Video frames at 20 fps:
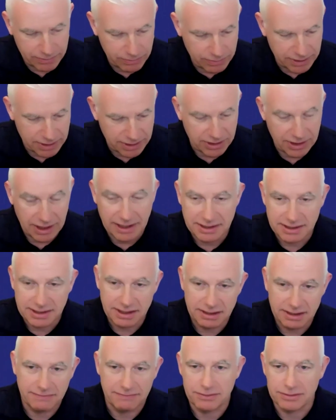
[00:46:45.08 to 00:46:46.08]
with, I
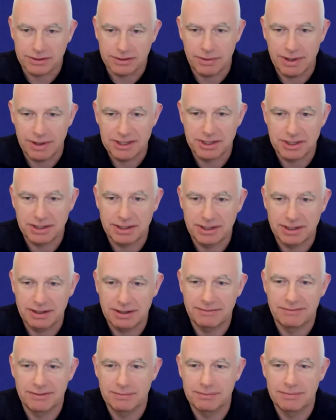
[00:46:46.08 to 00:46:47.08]
see the first question
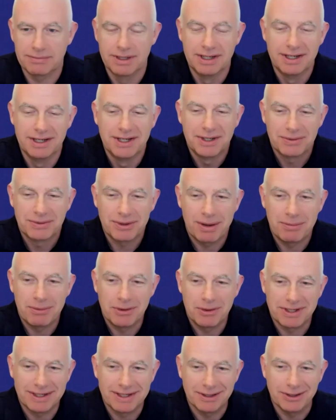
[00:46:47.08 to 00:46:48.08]
here from
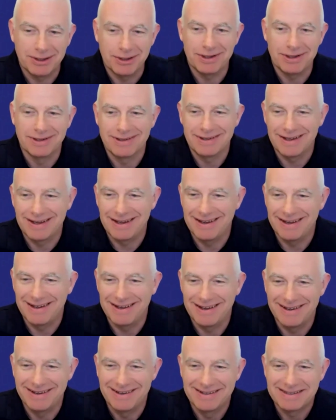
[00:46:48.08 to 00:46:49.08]
Robert Dill,
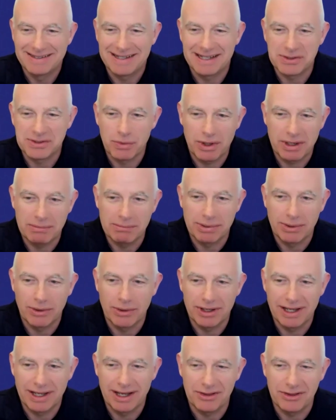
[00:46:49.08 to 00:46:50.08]
says, what
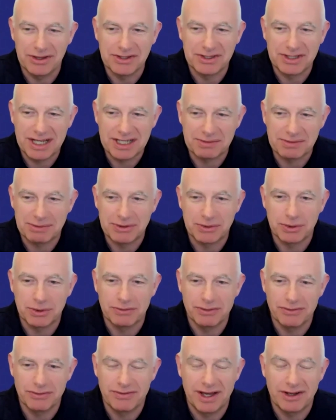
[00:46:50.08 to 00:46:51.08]
employee health assessment tool
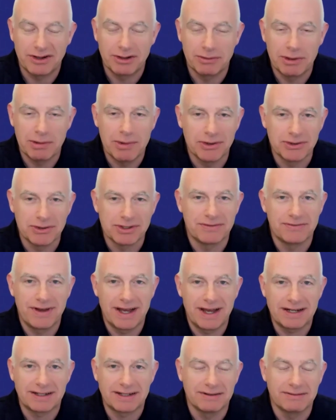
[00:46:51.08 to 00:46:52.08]
have you found to be most
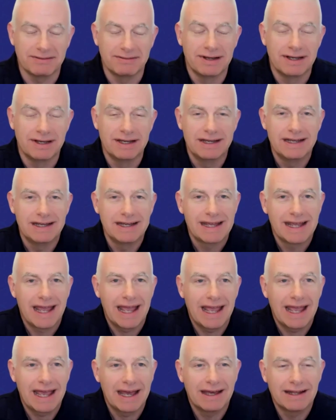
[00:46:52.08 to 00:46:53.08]
effective?
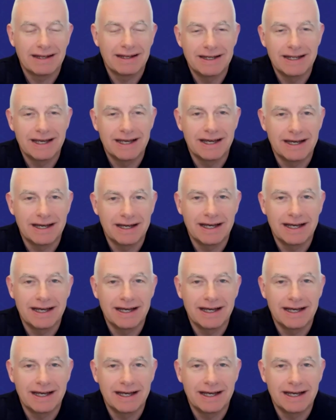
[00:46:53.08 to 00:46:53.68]
And